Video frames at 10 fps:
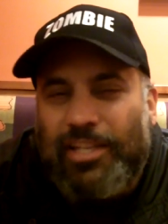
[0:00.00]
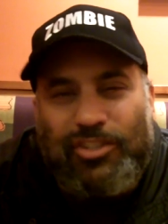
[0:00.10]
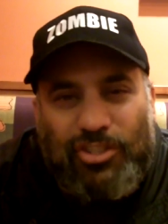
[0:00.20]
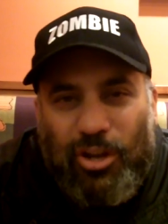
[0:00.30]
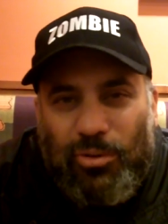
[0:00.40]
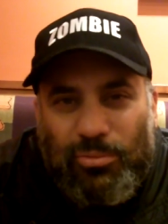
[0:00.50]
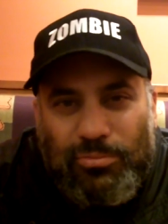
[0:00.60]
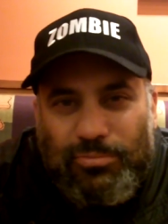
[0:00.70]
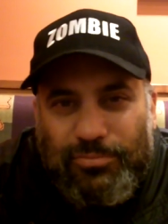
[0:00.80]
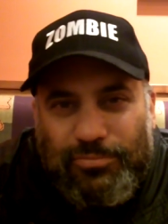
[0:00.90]
any show
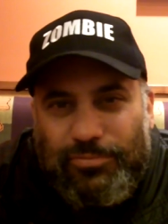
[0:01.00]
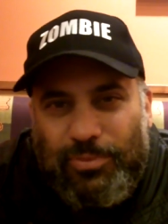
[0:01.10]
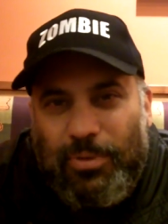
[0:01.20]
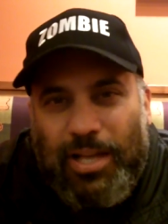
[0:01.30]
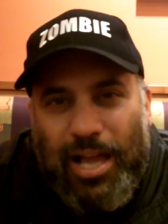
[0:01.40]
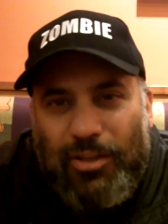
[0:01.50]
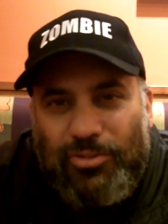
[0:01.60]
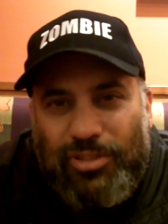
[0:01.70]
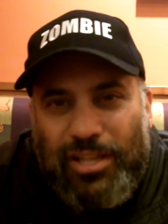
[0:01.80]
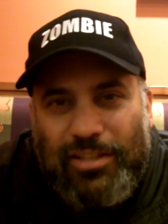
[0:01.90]
from a guy
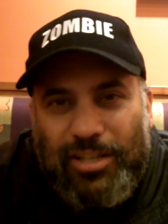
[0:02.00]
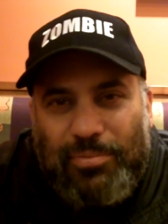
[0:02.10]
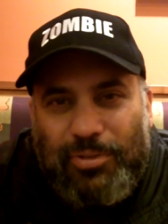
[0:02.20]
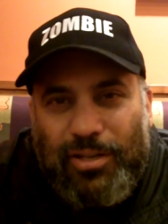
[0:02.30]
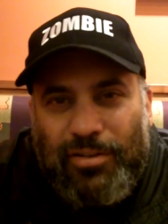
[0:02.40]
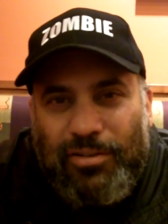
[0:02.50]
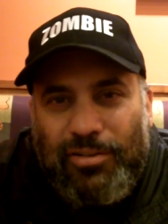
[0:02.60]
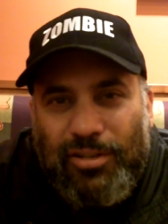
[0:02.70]
who's standing up there.